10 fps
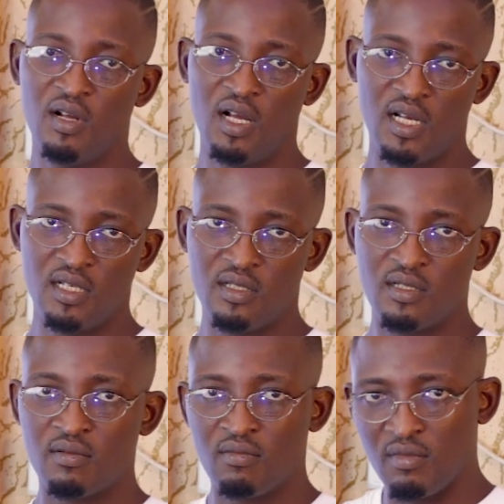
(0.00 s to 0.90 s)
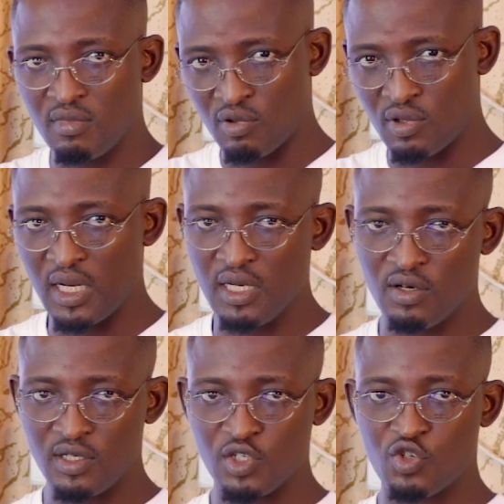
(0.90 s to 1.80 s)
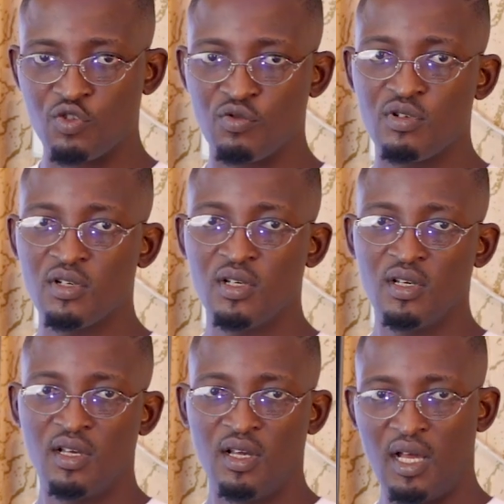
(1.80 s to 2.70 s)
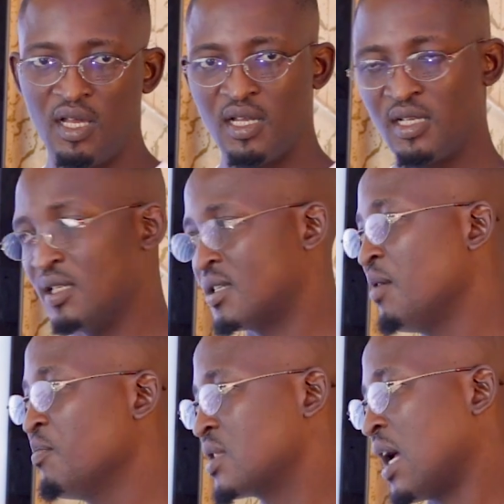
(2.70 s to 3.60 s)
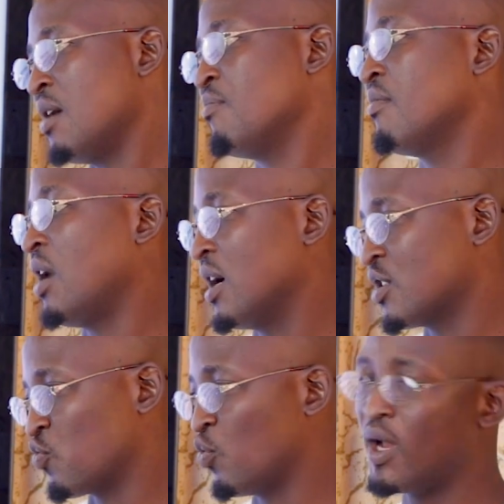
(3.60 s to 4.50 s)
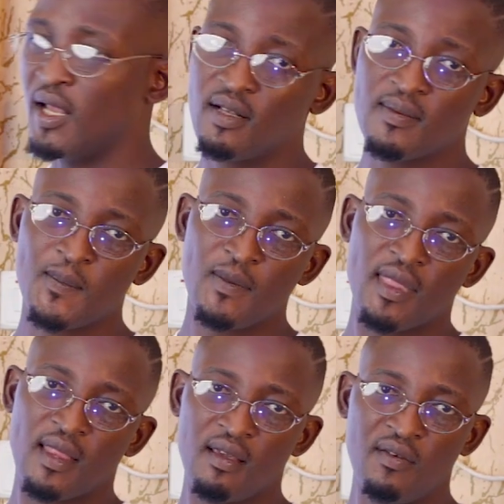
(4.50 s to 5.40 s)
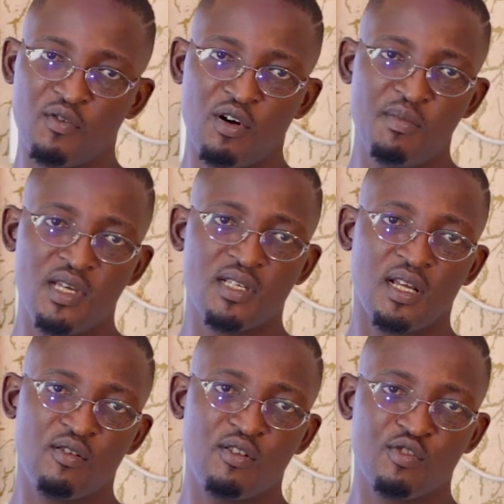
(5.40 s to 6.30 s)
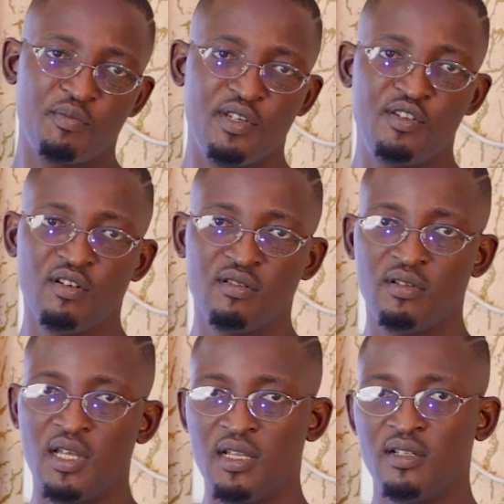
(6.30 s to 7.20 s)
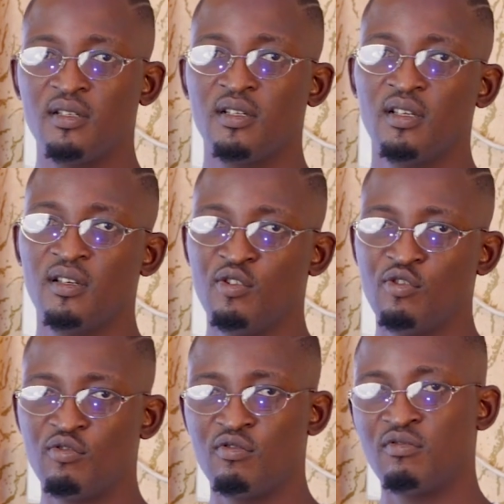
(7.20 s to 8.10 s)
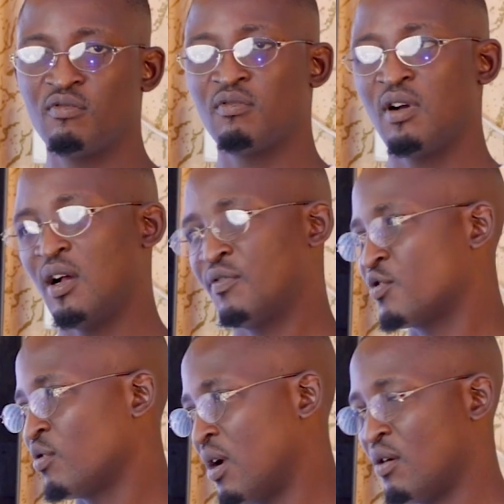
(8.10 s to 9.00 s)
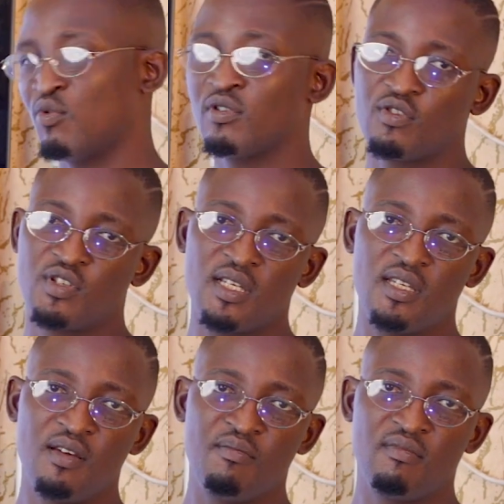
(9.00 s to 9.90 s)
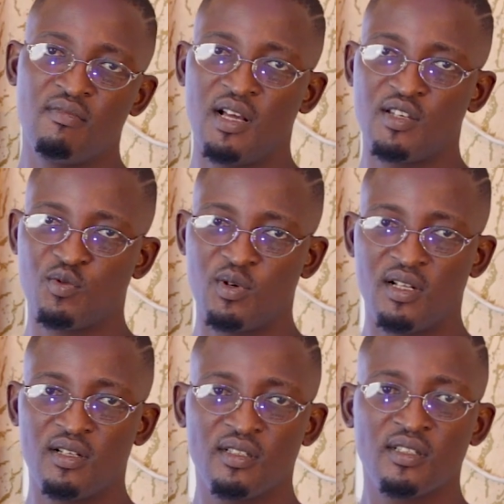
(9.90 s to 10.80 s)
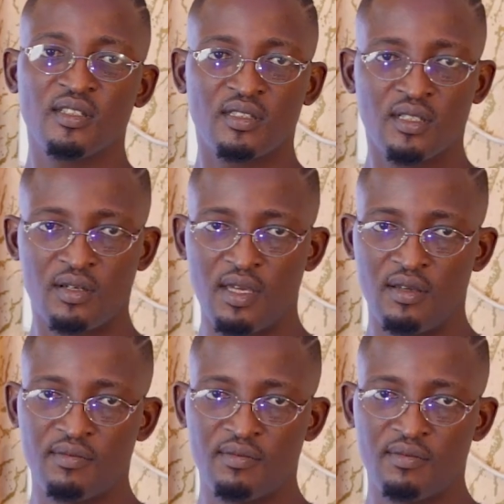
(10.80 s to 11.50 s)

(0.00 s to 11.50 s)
and clearly understood, and at the same time as well, if comments are going to be done, then I want to see them as well. Okay,